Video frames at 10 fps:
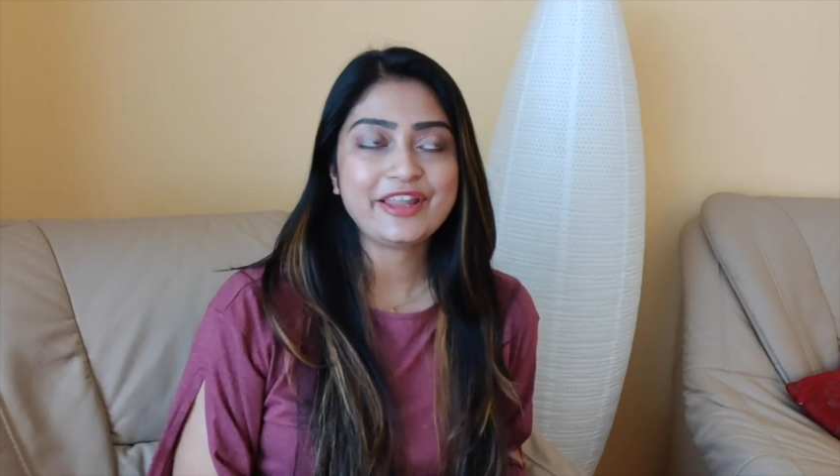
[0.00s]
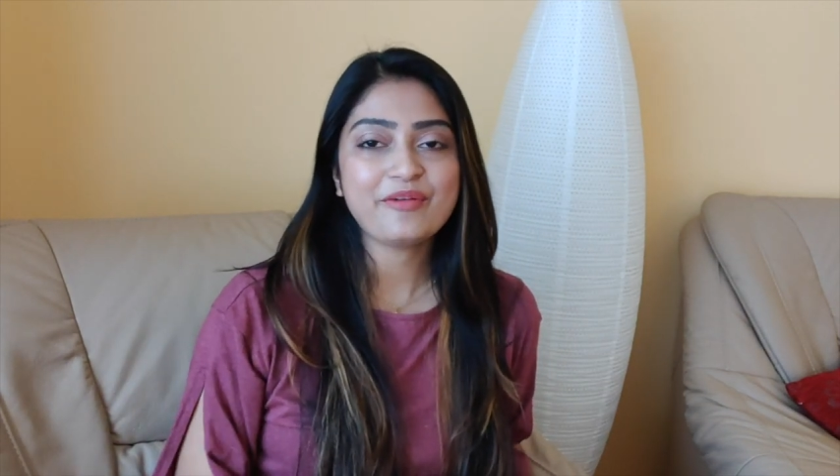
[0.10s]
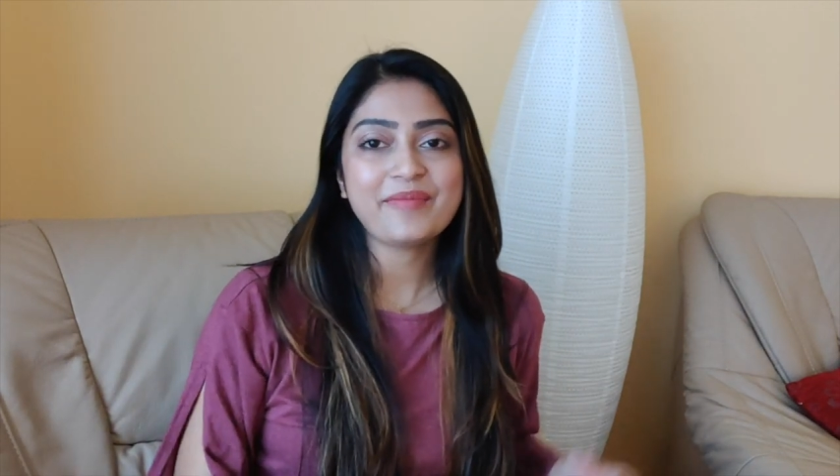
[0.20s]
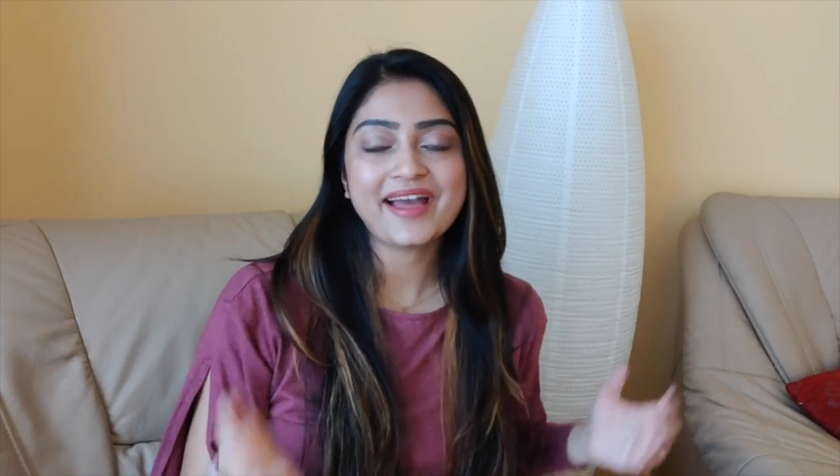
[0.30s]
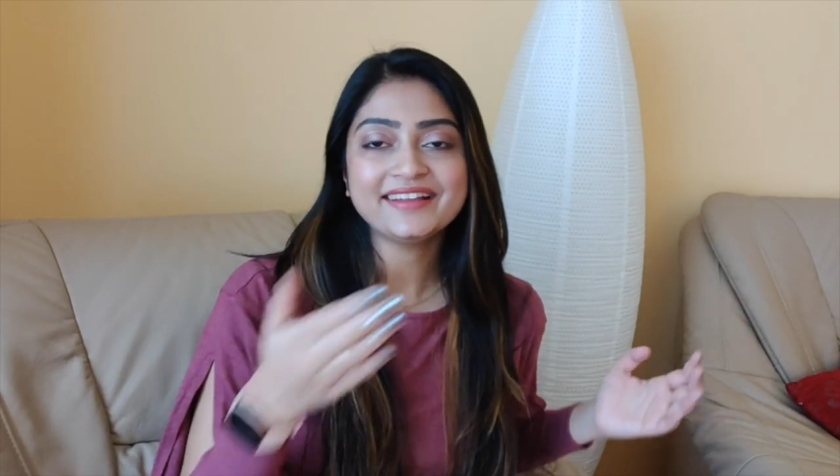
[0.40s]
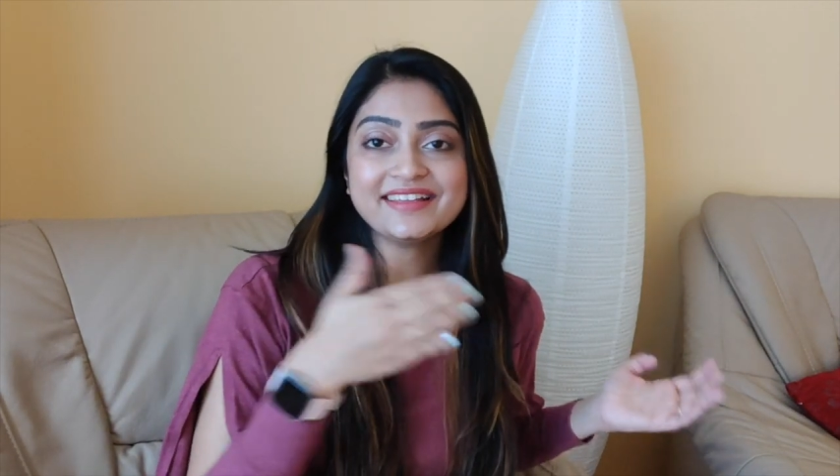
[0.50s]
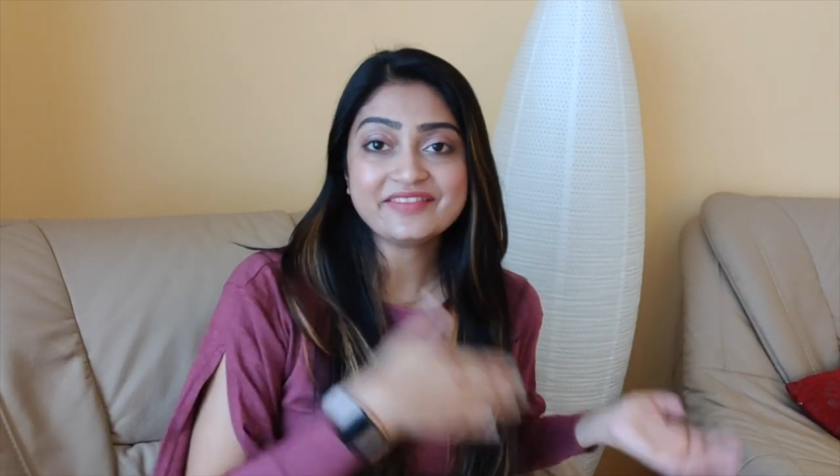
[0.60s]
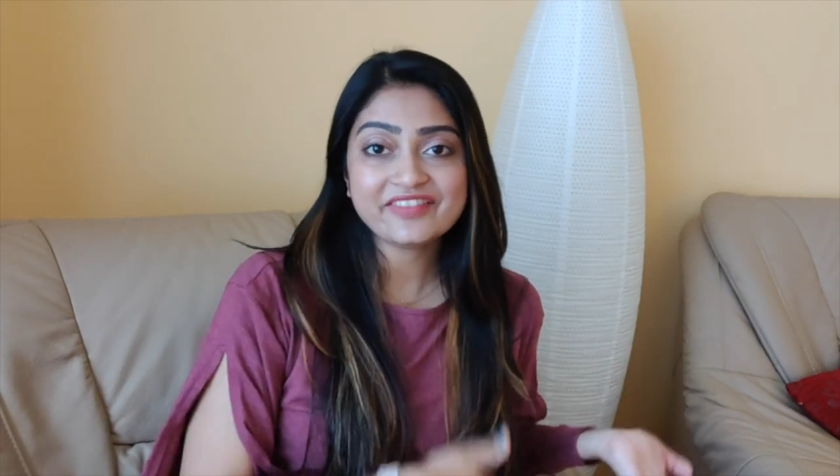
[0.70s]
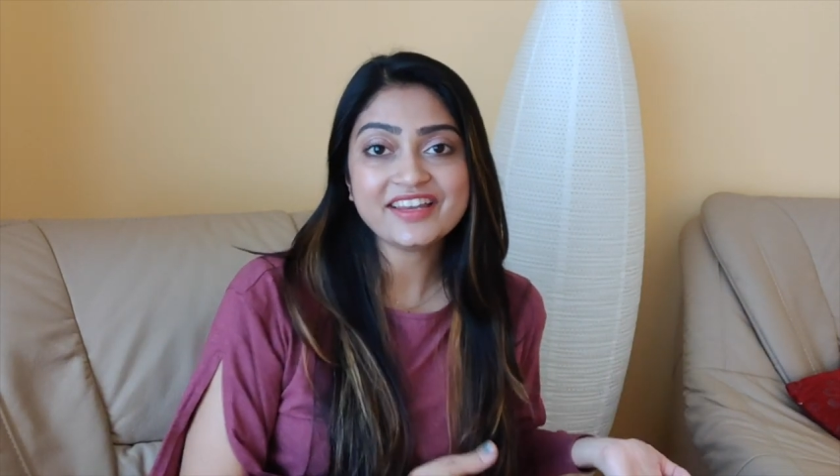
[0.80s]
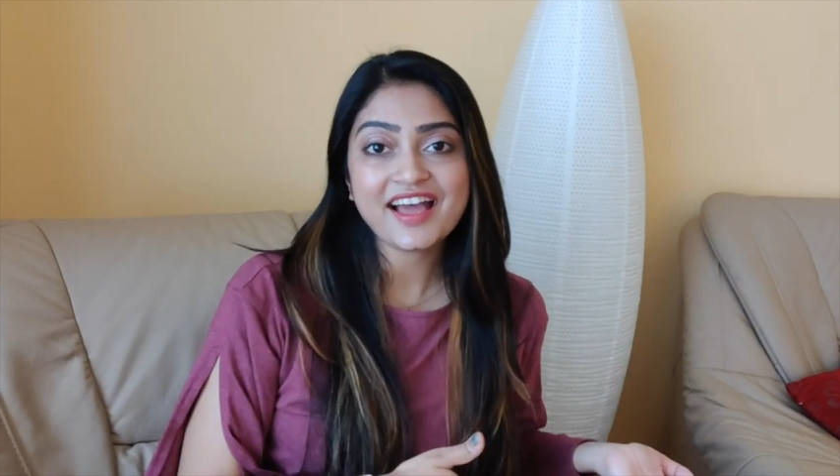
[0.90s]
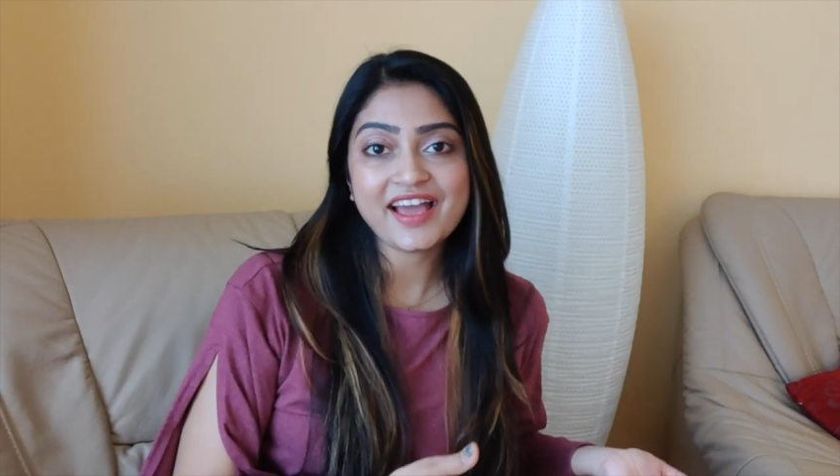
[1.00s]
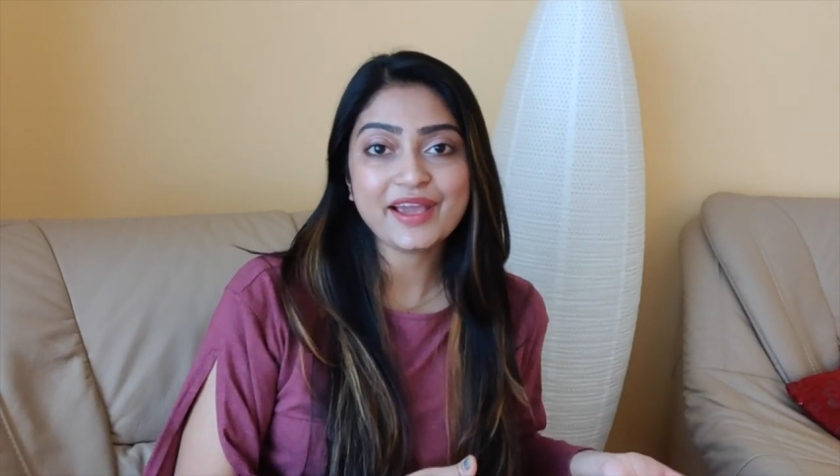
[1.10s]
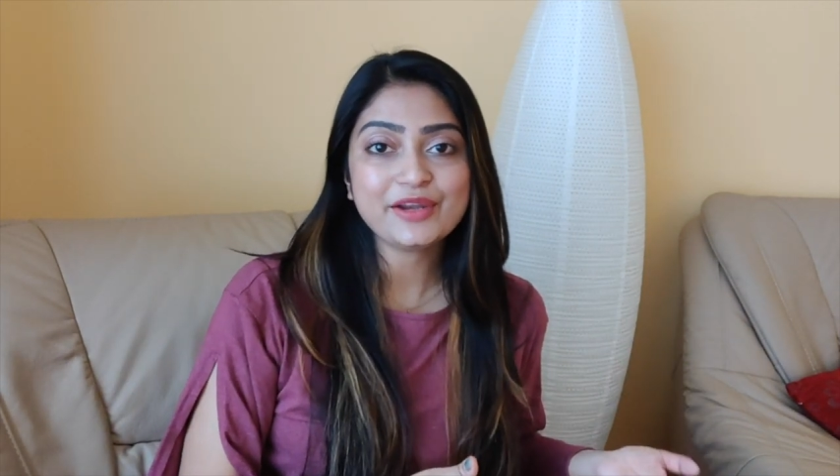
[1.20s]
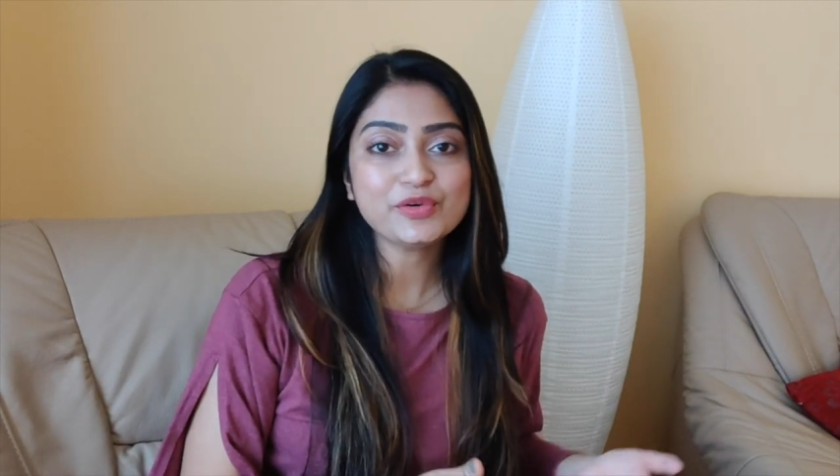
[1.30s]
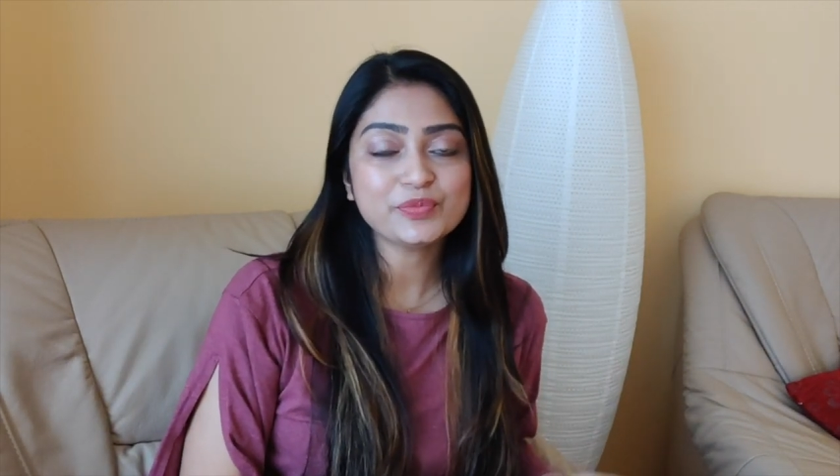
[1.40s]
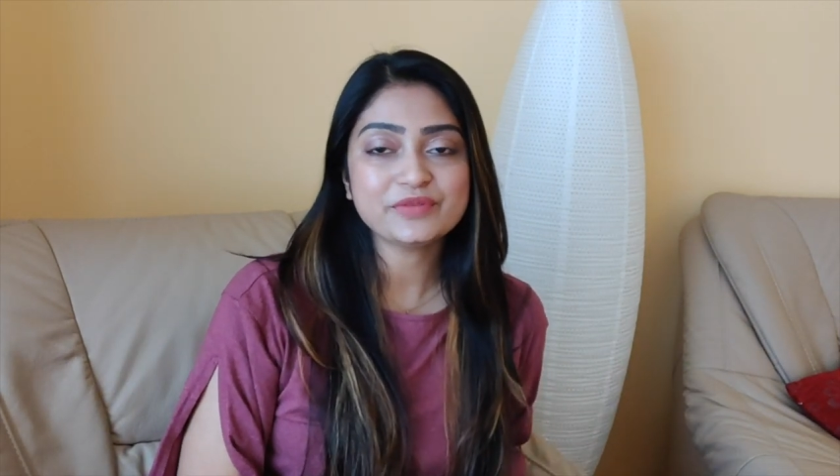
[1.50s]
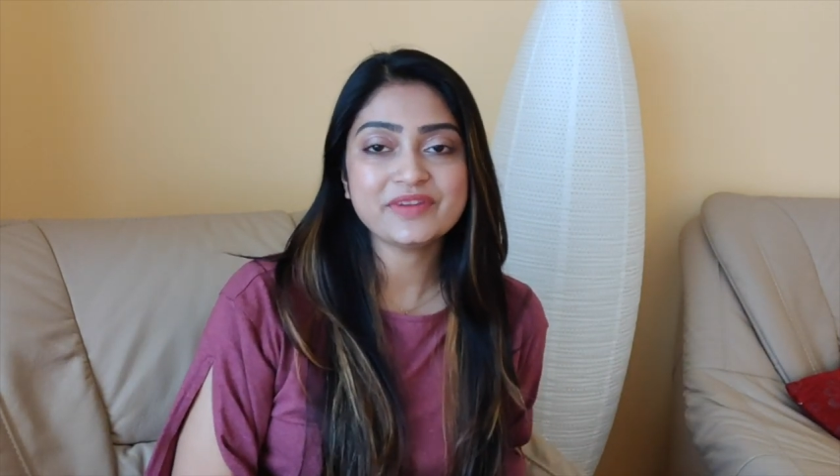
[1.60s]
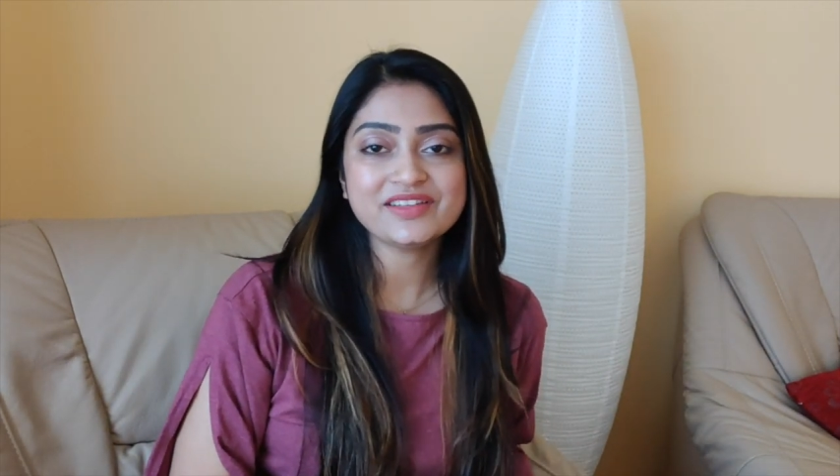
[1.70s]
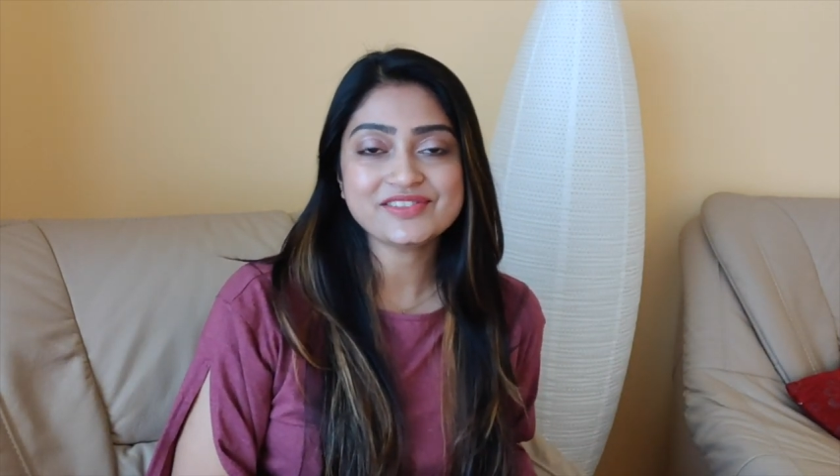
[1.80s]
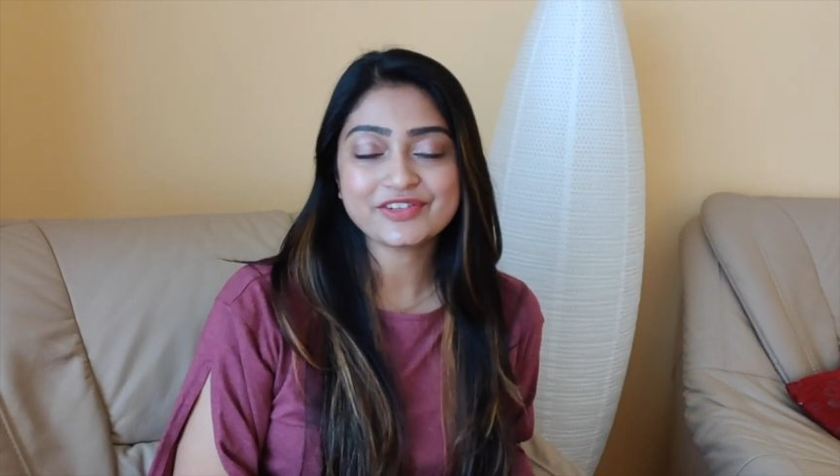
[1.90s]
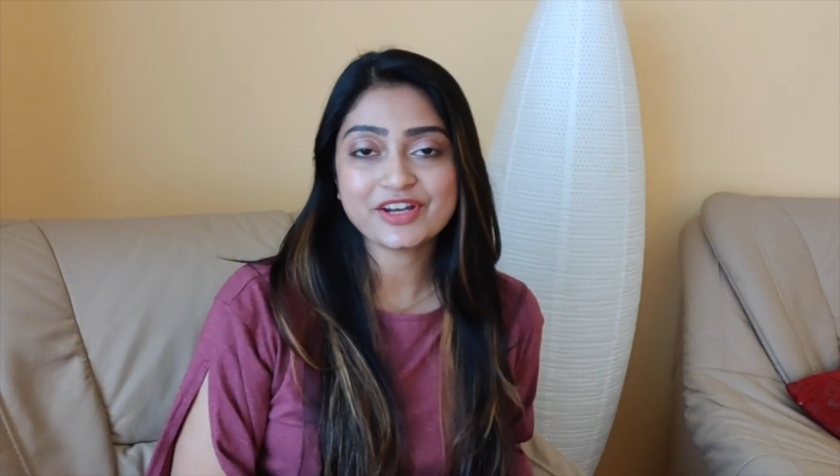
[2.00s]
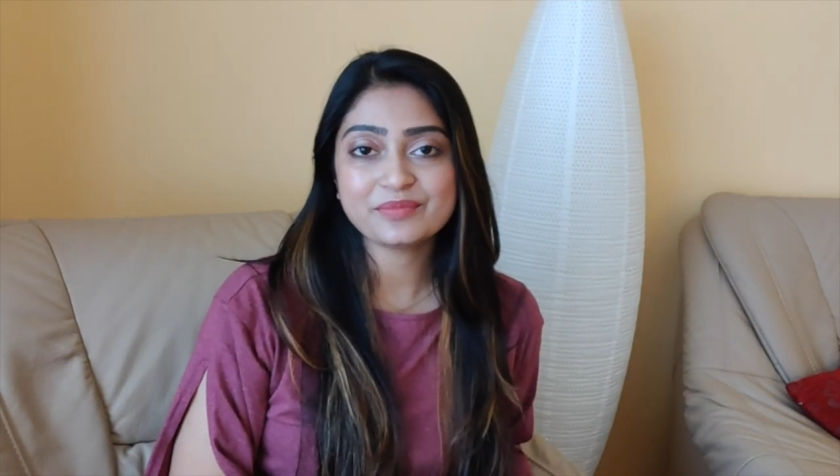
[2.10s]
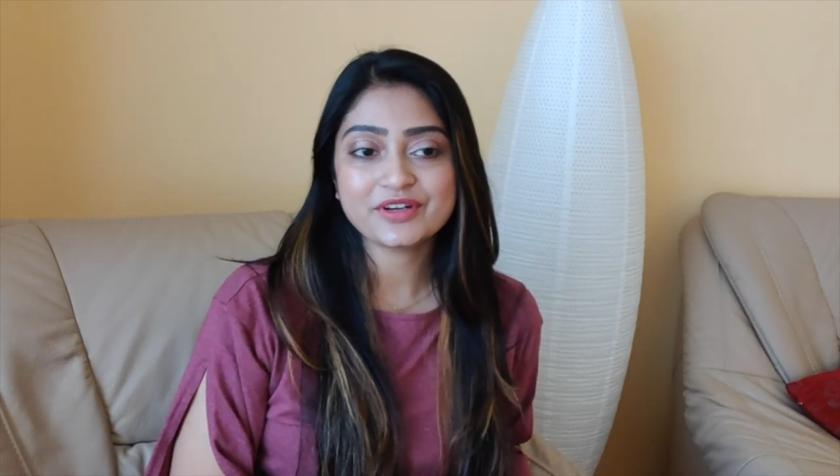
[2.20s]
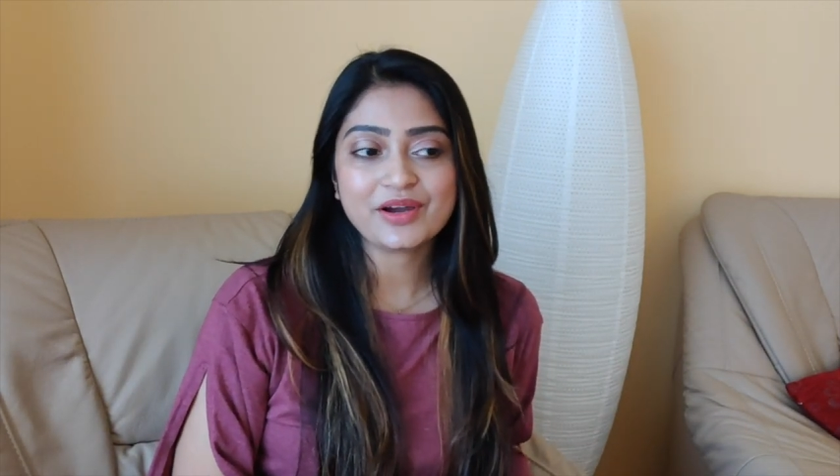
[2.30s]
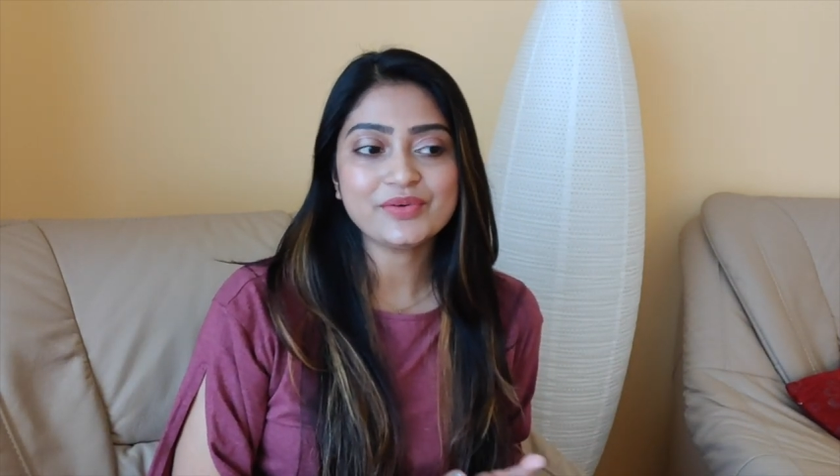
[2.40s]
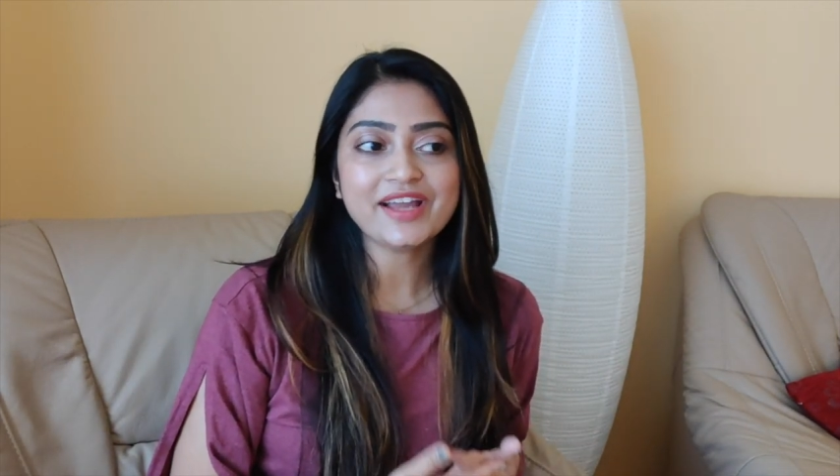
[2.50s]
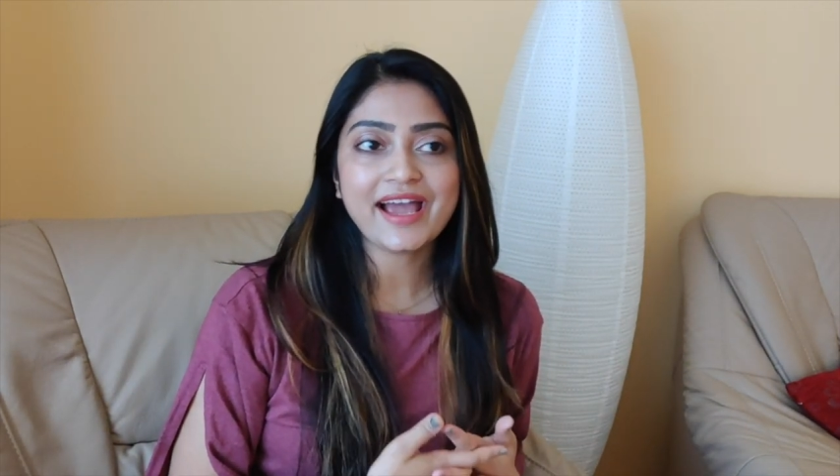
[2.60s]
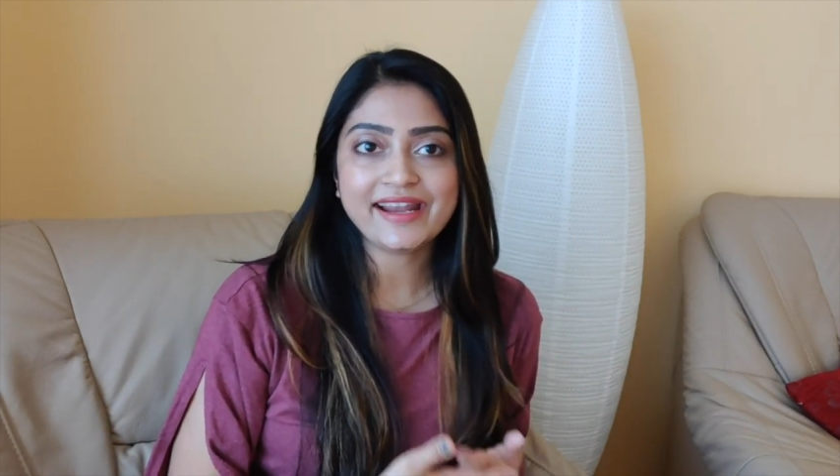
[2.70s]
Now back then when I had opened my Instagram account,